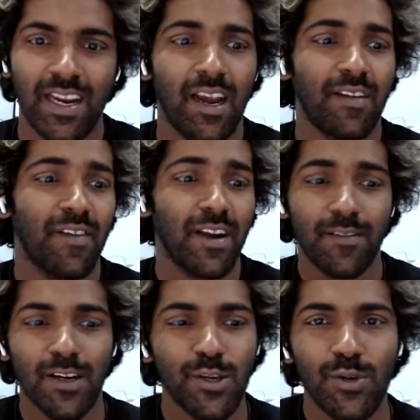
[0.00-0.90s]
And
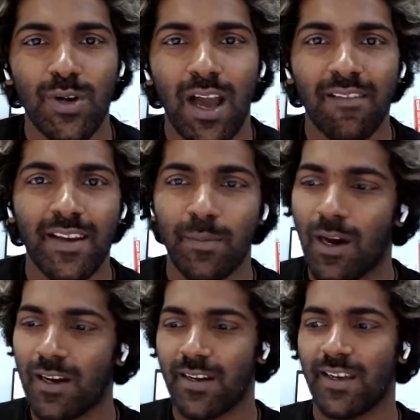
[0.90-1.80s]
whenever you have any
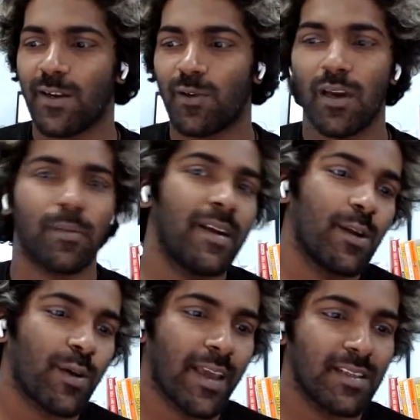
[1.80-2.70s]
marketing requirement,
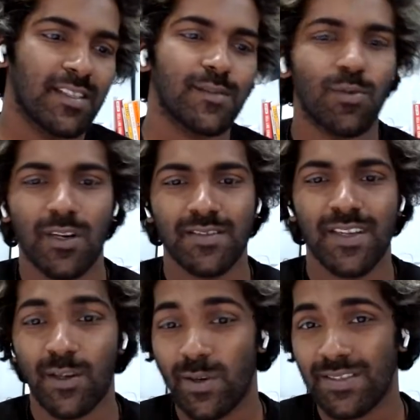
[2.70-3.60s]
you can just pull us a
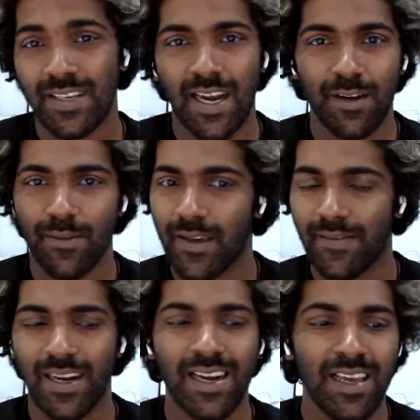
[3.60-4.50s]
request and we
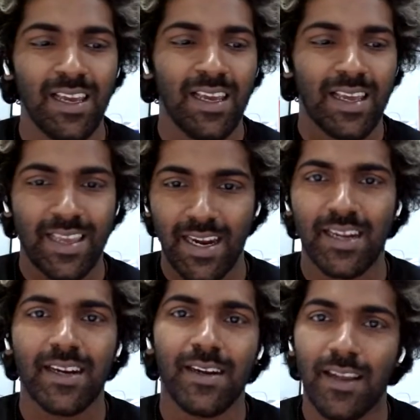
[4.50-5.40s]
will get
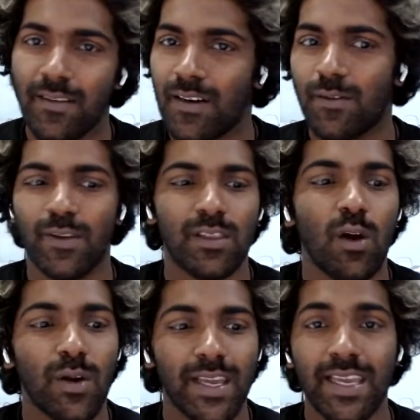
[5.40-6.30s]
it delivered
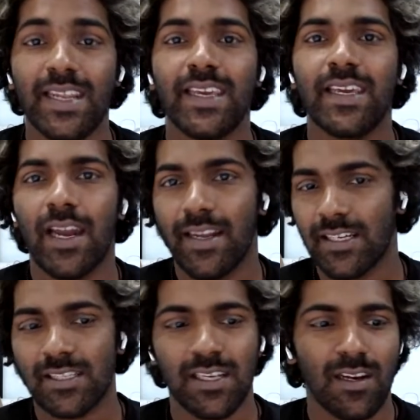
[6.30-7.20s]
without any
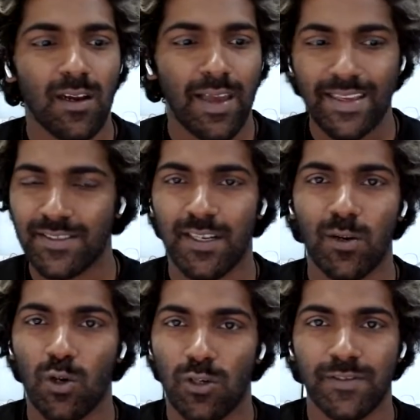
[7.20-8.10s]
additional extra
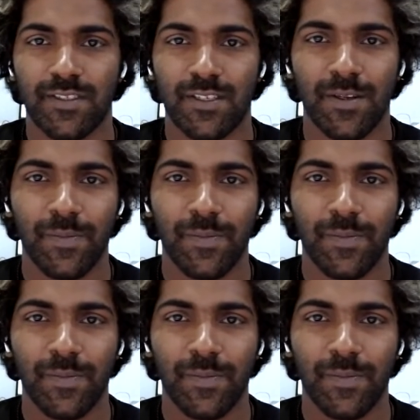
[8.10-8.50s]
cost.